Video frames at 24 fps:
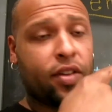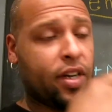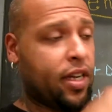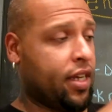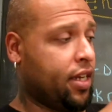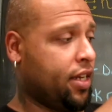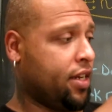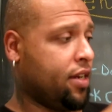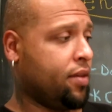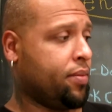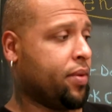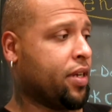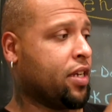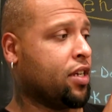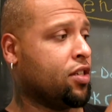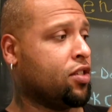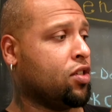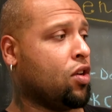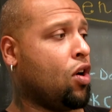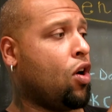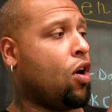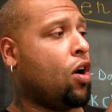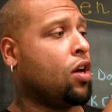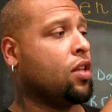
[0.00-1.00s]
right here, because
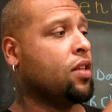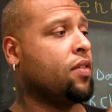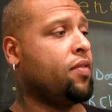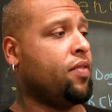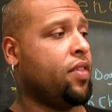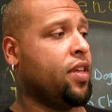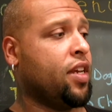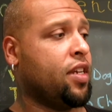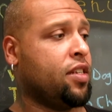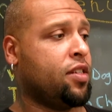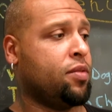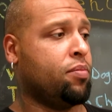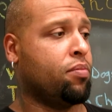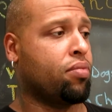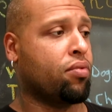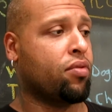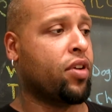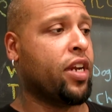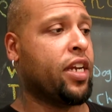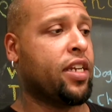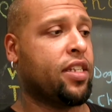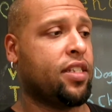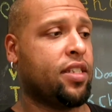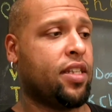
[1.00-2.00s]
all of this breaks